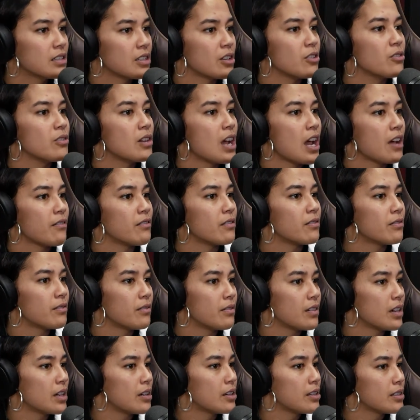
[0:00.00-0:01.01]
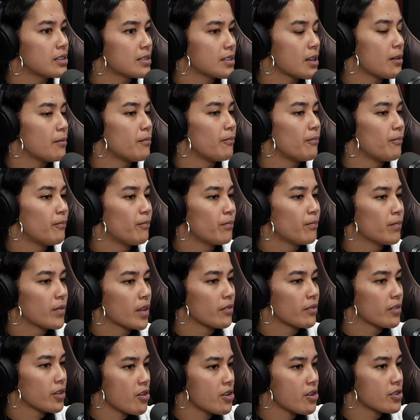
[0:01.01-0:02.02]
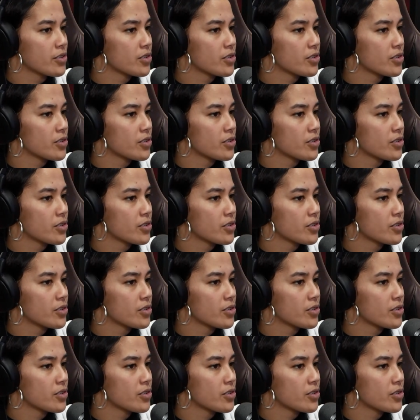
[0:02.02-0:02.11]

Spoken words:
do have some of their